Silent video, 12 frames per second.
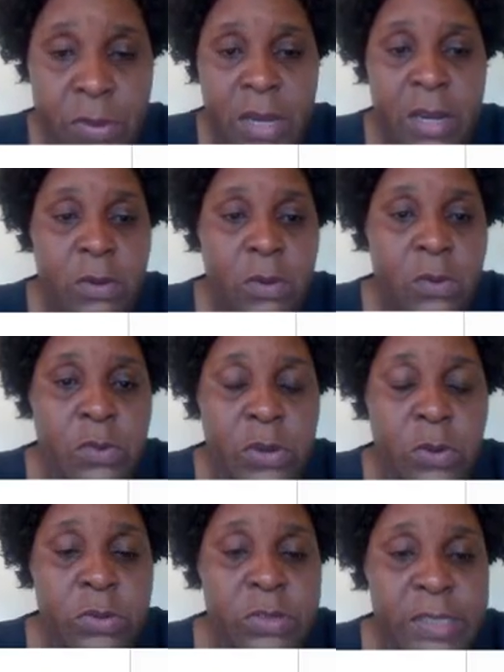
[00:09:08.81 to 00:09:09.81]
or we call
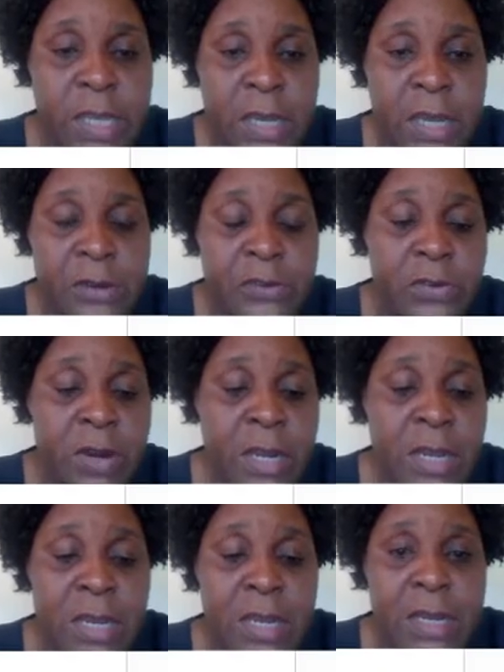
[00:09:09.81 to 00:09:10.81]
secondary
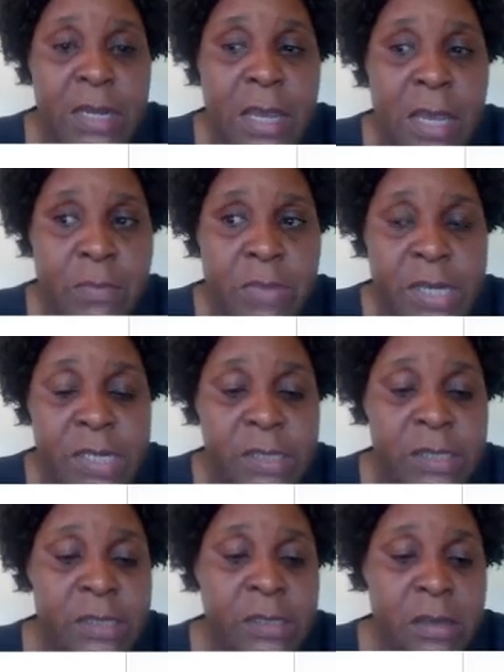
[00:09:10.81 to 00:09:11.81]
diabetes
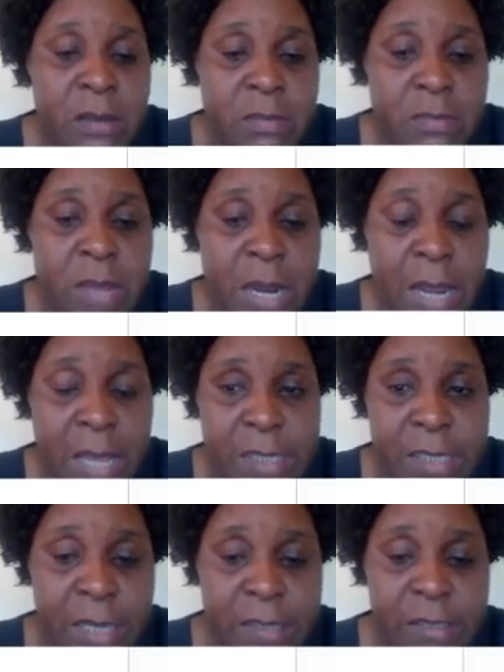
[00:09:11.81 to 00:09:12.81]

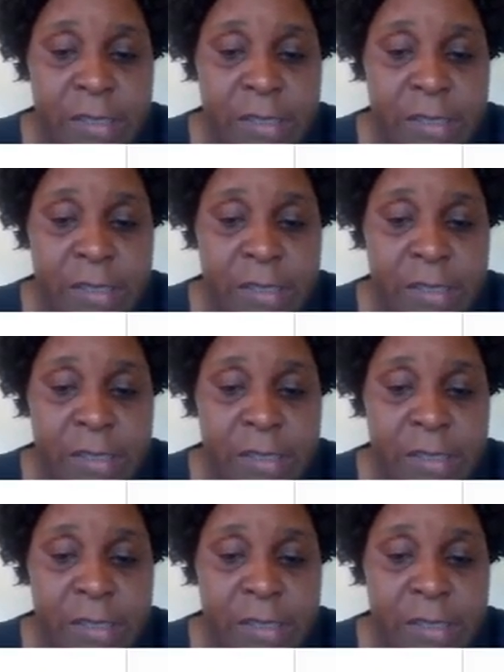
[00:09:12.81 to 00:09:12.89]
mellitus.